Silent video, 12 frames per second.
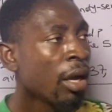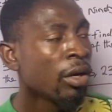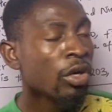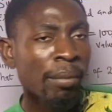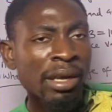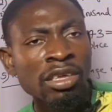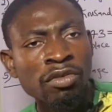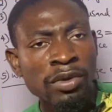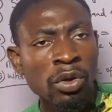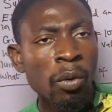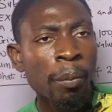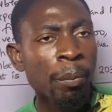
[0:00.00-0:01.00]
Recommend this
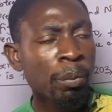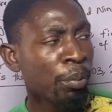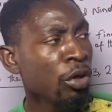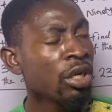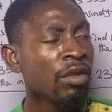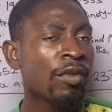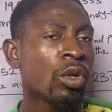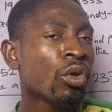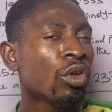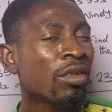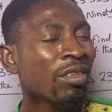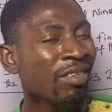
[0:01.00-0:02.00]
video, push this video,
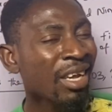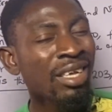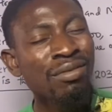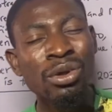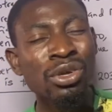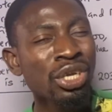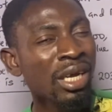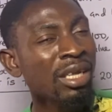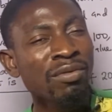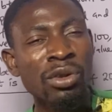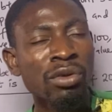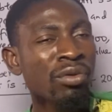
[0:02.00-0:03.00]
send this video, share
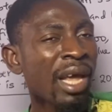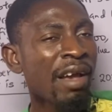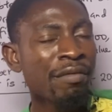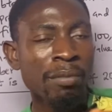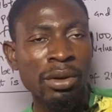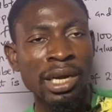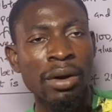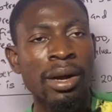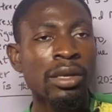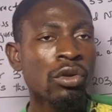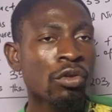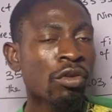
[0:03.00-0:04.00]
this video to everybody
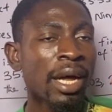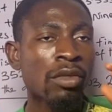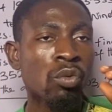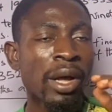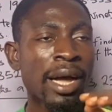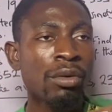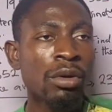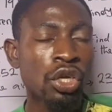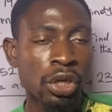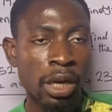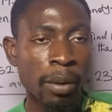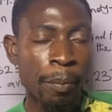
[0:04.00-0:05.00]
around you so that you can
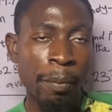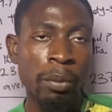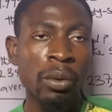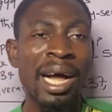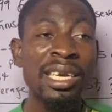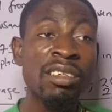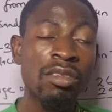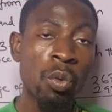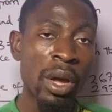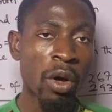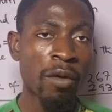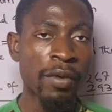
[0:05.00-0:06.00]
reach people. And this is the
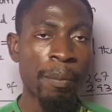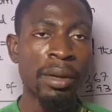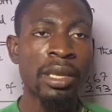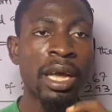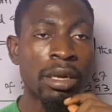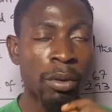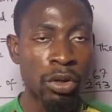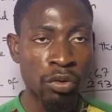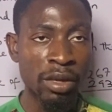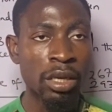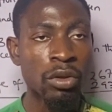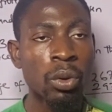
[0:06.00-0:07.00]
way of helping anybody you
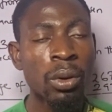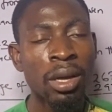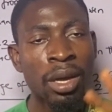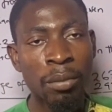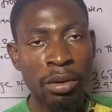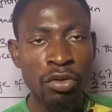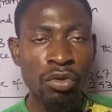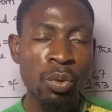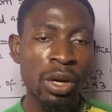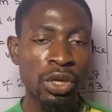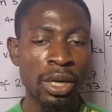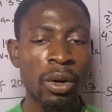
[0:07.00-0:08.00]
send it to. Please do
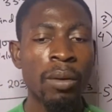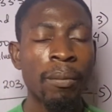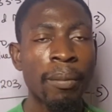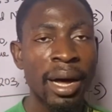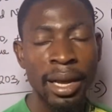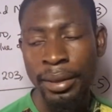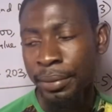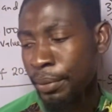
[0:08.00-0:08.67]
well. Shalom. Bye.